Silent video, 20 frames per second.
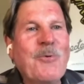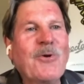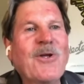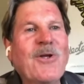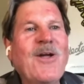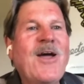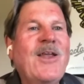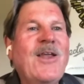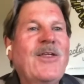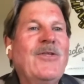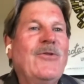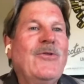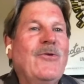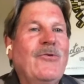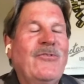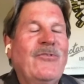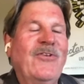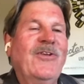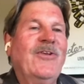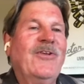kind of
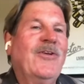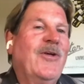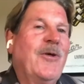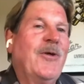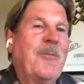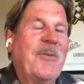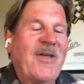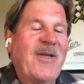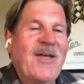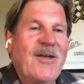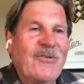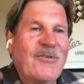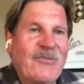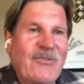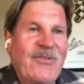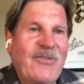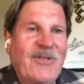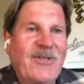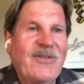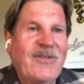using him as
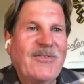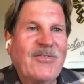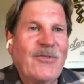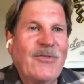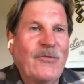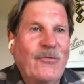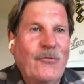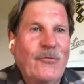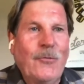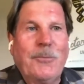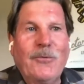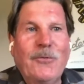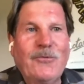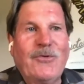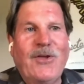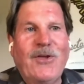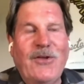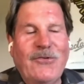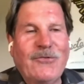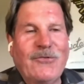the super
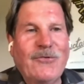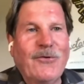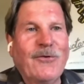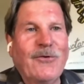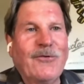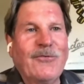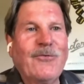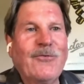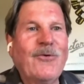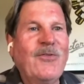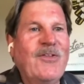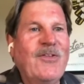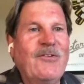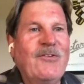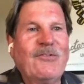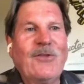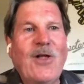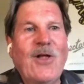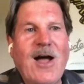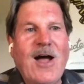taster for
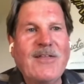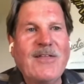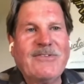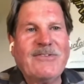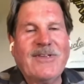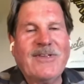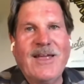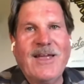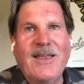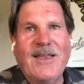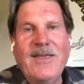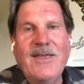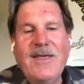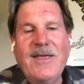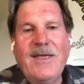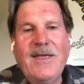these lots, and